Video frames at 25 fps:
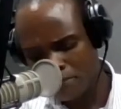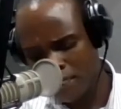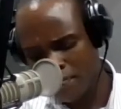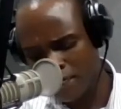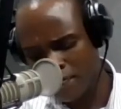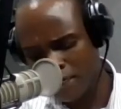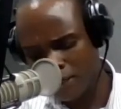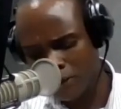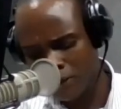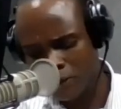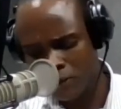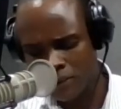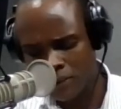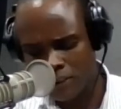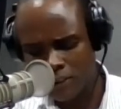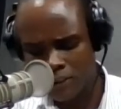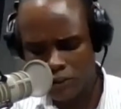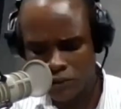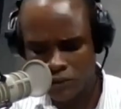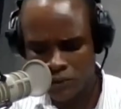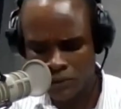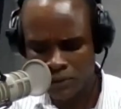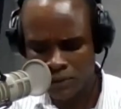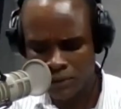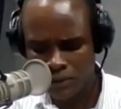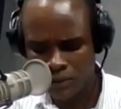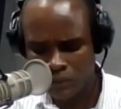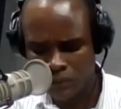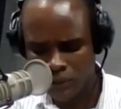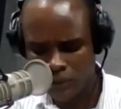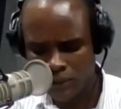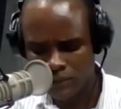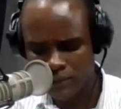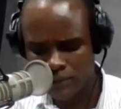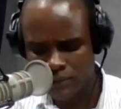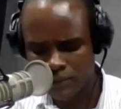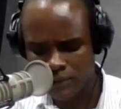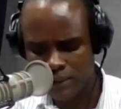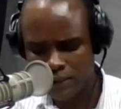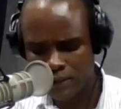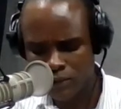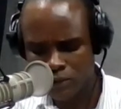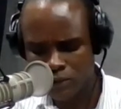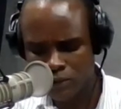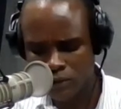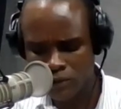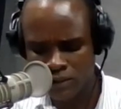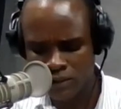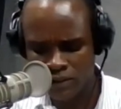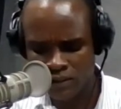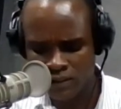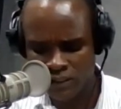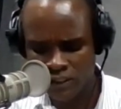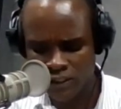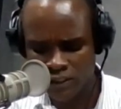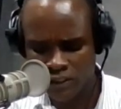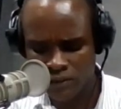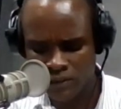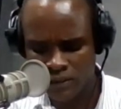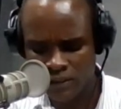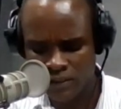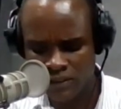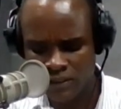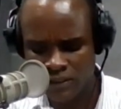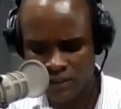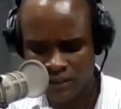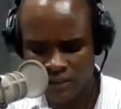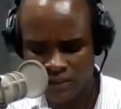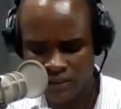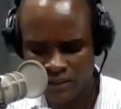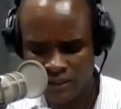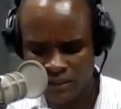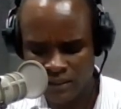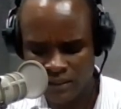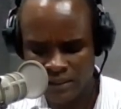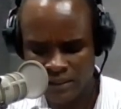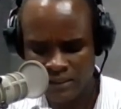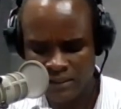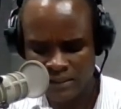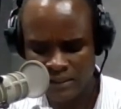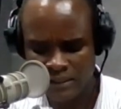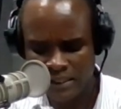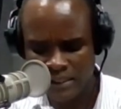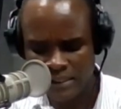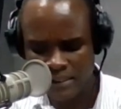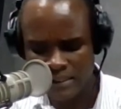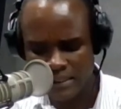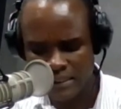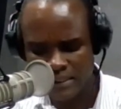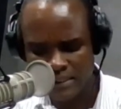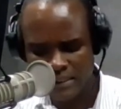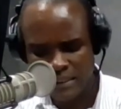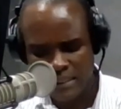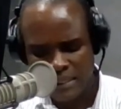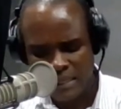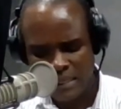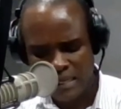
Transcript: And according to the World Health Organization the statistics, they're saying that